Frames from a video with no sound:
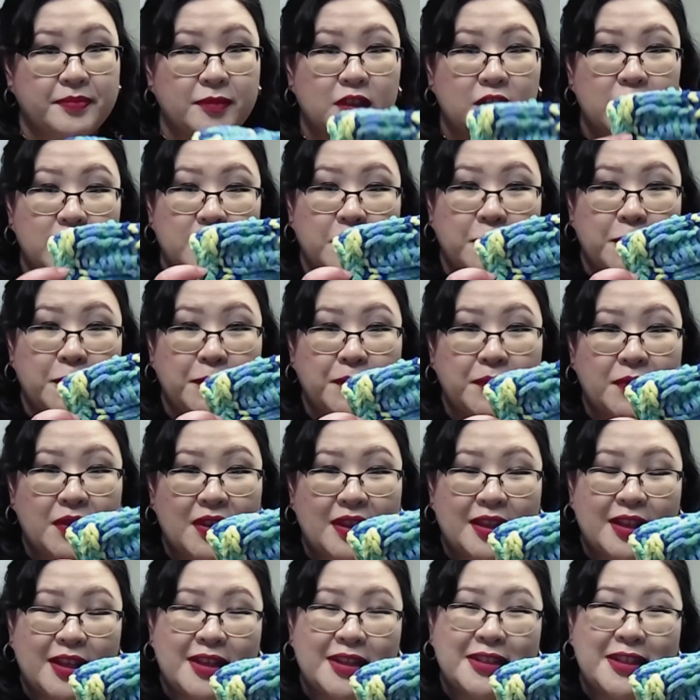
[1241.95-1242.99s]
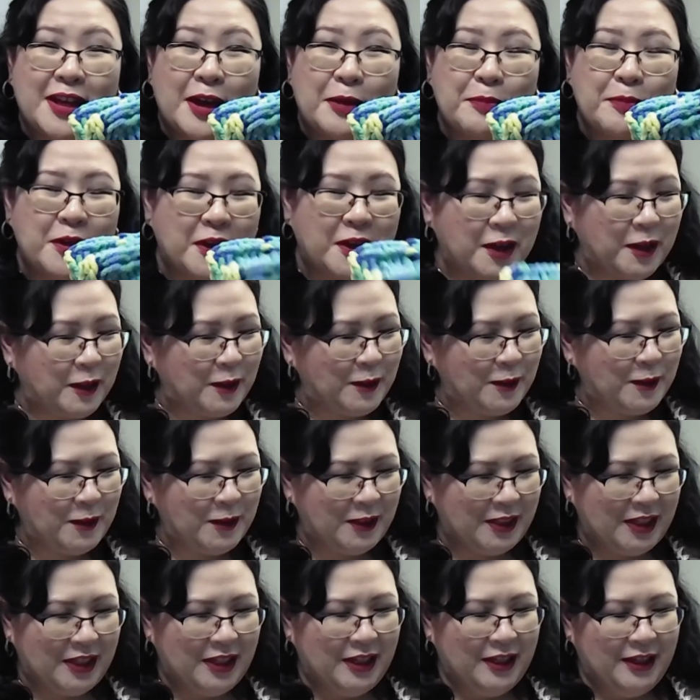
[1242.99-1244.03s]
So, nice happy
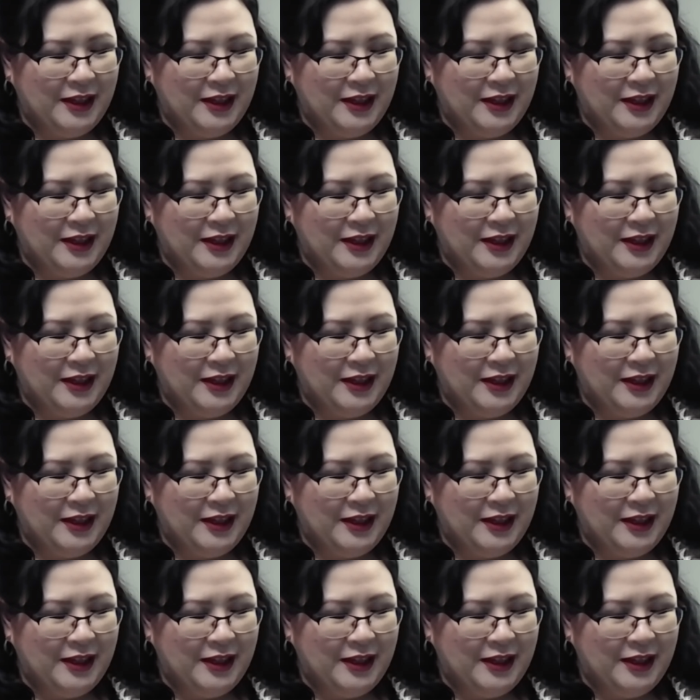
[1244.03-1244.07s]
colors,